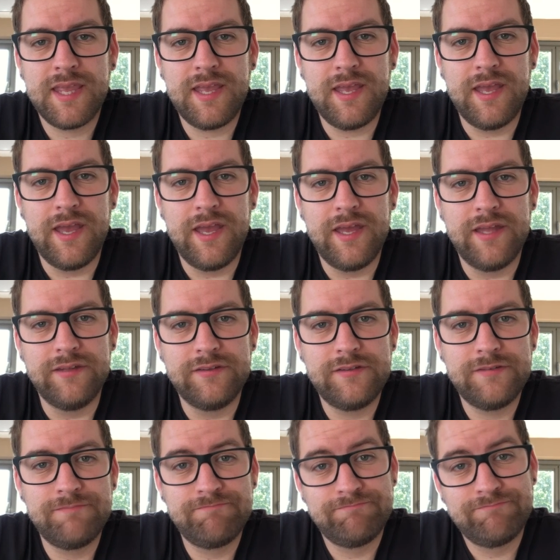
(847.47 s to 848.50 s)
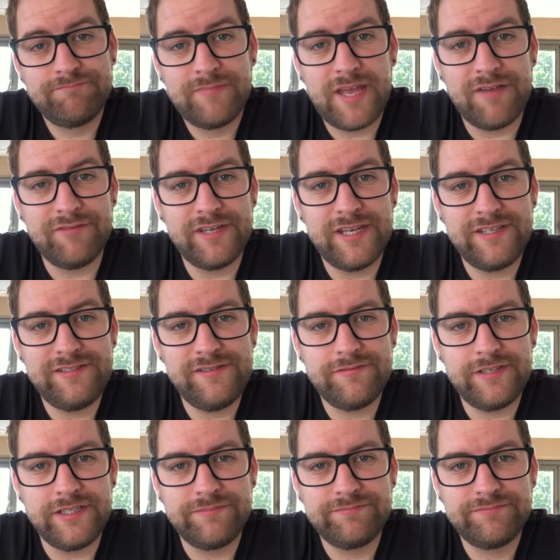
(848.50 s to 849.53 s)
and have a nice
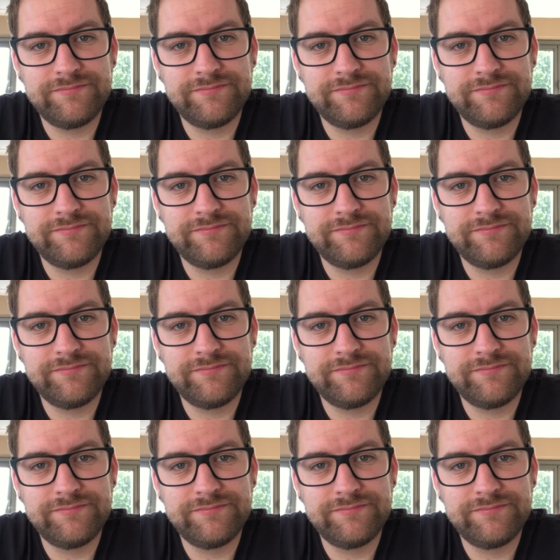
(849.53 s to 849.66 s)
evening.